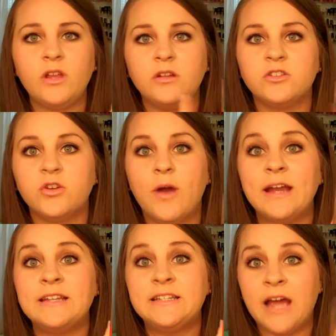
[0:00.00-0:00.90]
so
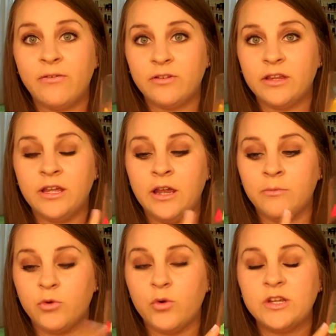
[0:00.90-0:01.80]
I definitely am
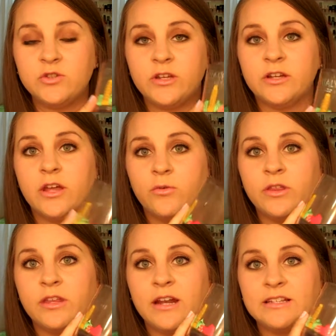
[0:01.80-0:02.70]
going to get another
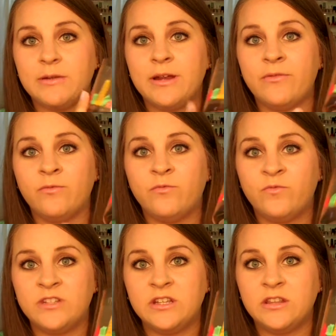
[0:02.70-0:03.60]
one the next time I
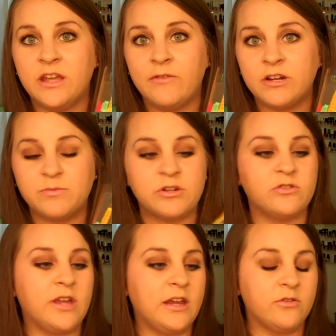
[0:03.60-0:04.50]
see that they have an
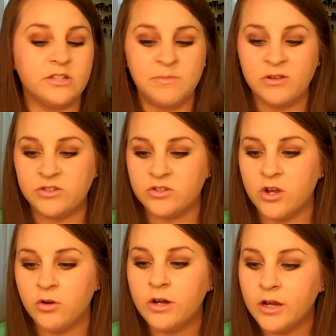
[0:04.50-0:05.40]
espresso candle. It smells
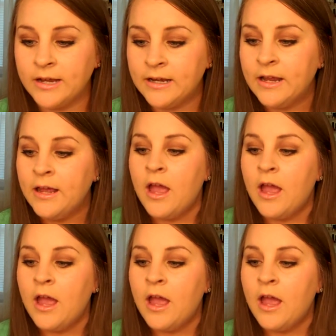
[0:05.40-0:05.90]
so good.